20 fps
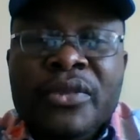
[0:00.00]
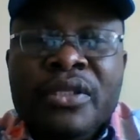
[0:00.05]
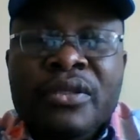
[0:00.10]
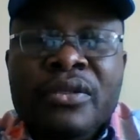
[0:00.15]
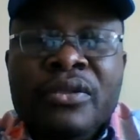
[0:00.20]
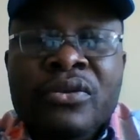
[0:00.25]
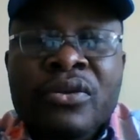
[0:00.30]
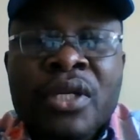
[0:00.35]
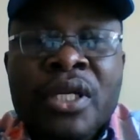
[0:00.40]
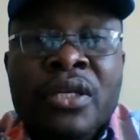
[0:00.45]

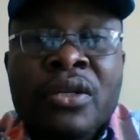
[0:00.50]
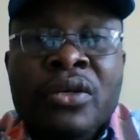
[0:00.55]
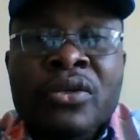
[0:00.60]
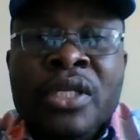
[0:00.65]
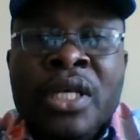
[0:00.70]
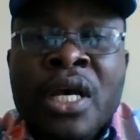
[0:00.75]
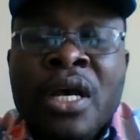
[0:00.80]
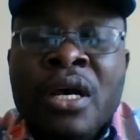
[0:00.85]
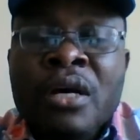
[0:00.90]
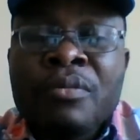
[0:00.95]
So let us
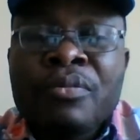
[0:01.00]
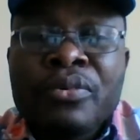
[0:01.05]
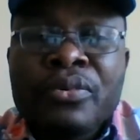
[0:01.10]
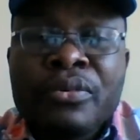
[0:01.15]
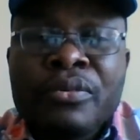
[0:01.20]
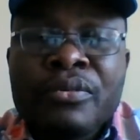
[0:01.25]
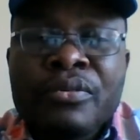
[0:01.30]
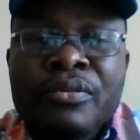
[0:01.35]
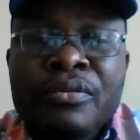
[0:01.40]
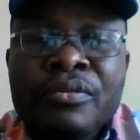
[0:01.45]
help
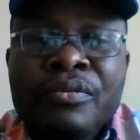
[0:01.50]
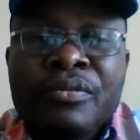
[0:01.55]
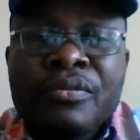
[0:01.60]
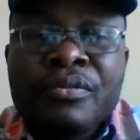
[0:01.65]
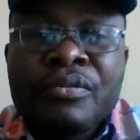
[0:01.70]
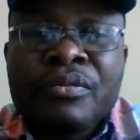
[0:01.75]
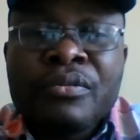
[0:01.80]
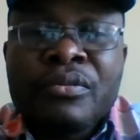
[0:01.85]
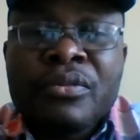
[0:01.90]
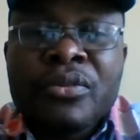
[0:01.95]

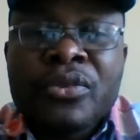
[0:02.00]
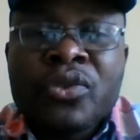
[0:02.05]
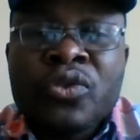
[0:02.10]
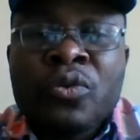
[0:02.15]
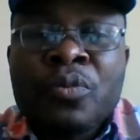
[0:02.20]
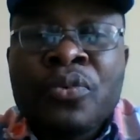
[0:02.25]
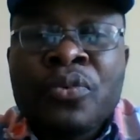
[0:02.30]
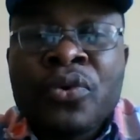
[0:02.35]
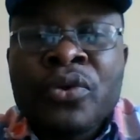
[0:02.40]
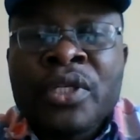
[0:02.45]
to
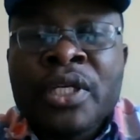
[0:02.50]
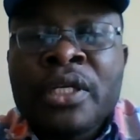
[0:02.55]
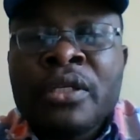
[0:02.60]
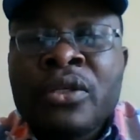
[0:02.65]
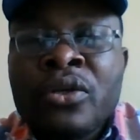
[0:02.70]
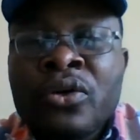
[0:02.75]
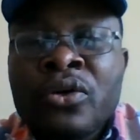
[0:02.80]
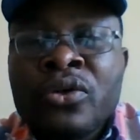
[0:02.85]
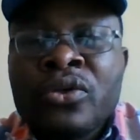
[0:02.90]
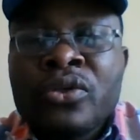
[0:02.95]
protect
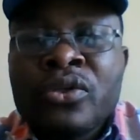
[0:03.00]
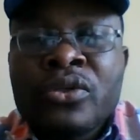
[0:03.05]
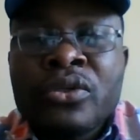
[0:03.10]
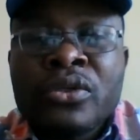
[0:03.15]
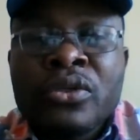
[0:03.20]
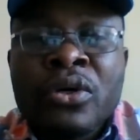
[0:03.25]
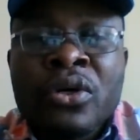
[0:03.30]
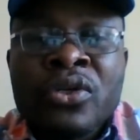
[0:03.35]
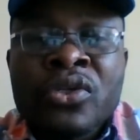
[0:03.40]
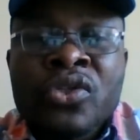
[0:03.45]
those
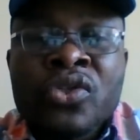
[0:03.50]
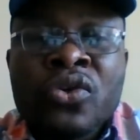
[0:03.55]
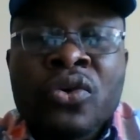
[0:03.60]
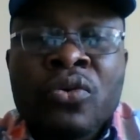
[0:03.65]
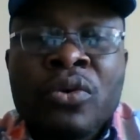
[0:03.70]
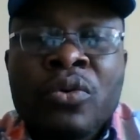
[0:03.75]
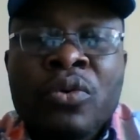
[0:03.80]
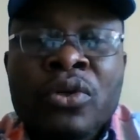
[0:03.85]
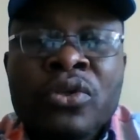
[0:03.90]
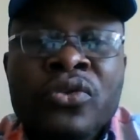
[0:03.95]
also
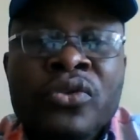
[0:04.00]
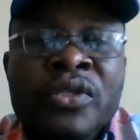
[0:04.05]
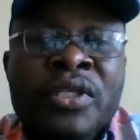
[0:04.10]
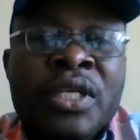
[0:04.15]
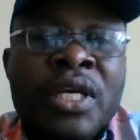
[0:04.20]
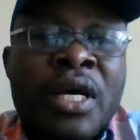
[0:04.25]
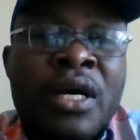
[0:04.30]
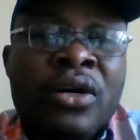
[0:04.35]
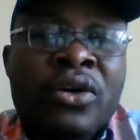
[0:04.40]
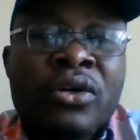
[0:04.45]
who want to
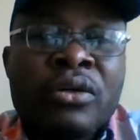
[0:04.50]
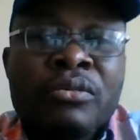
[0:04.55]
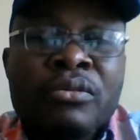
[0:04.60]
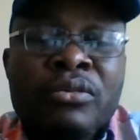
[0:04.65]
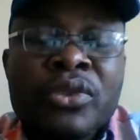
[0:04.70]
stay at home,